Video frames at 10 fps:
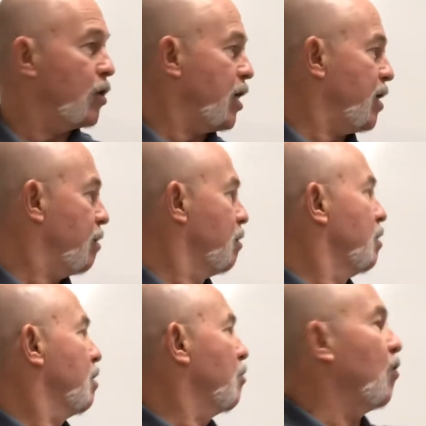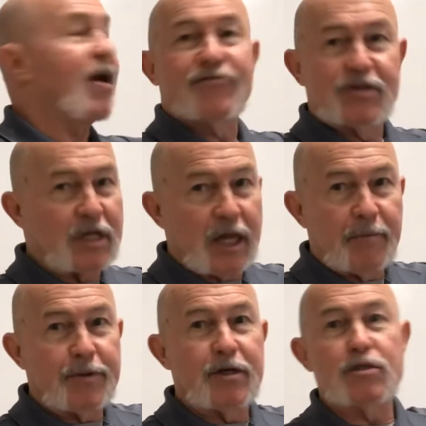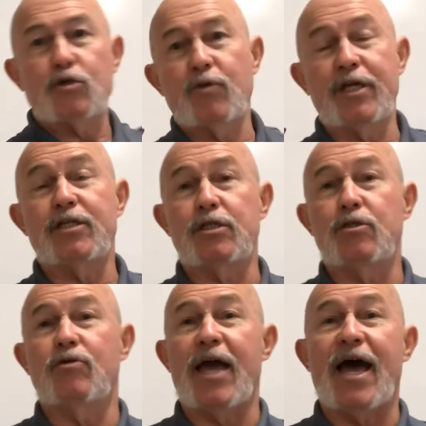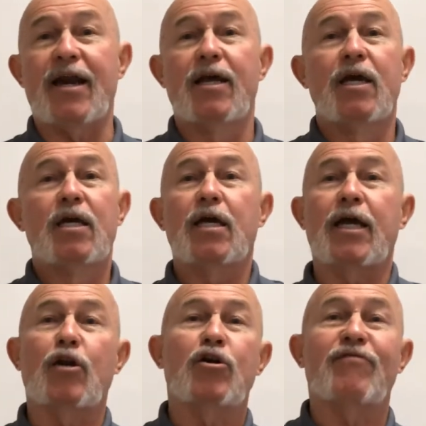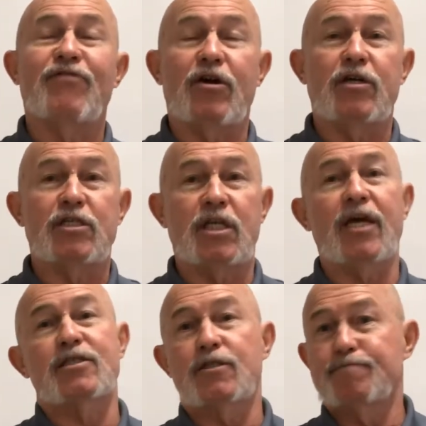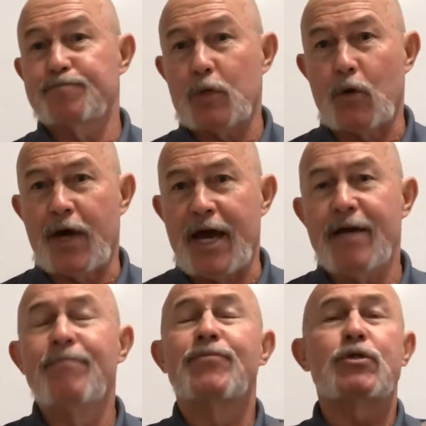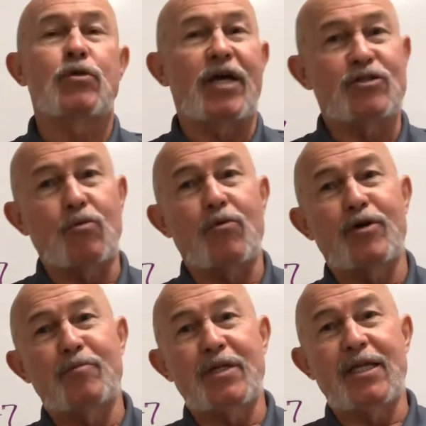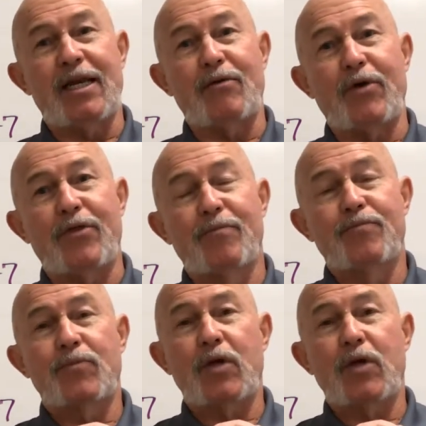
Okay? Graph's still up here, so we get to do that and look at various things. Okay? So that's what we're going to be dealing with.